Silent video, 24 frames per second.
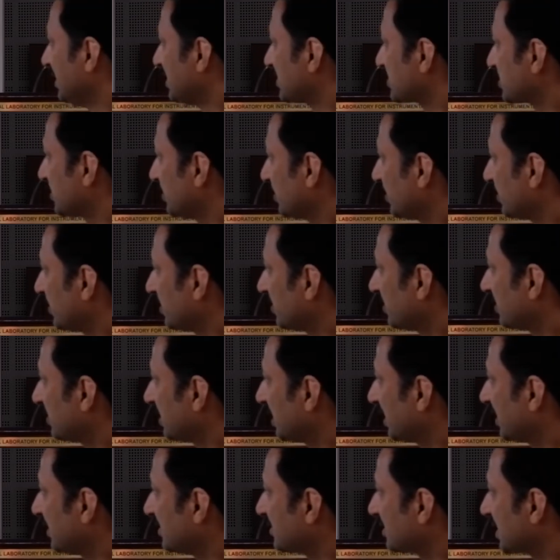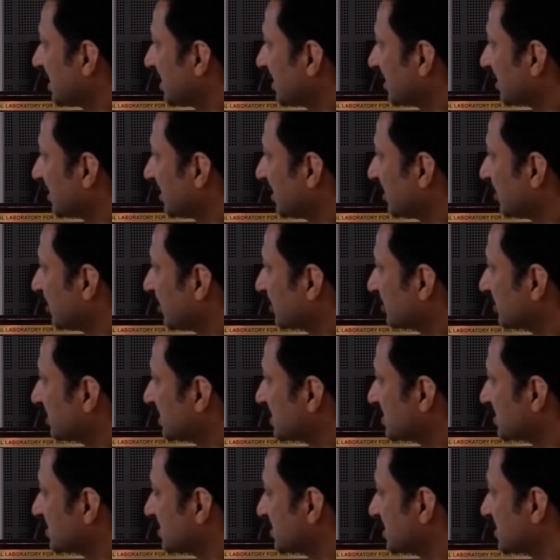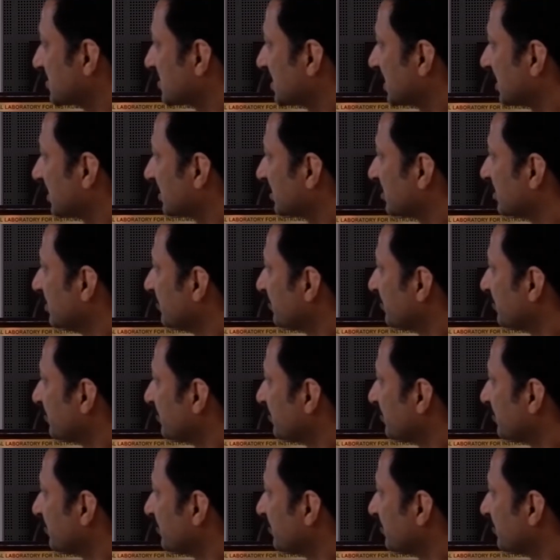so I drag along this side,